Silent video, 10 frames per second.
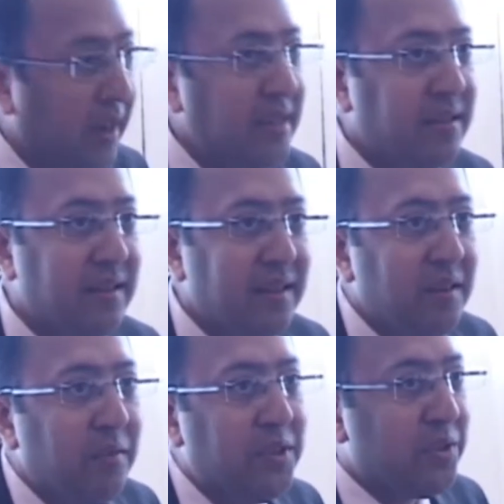plant,
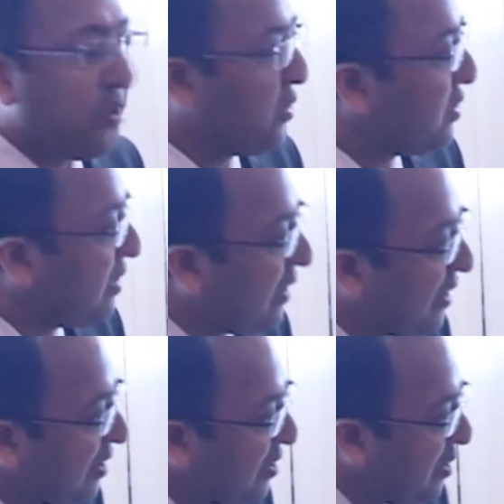which shows
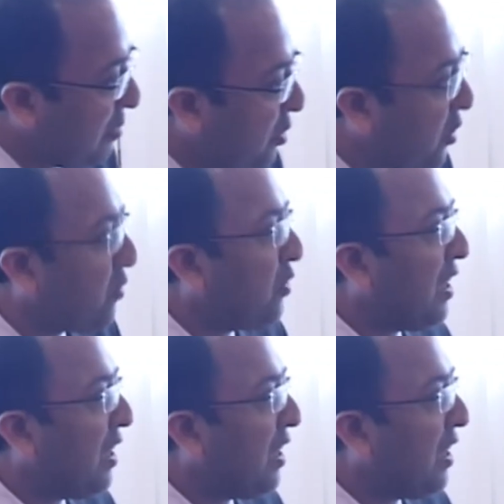the beautiful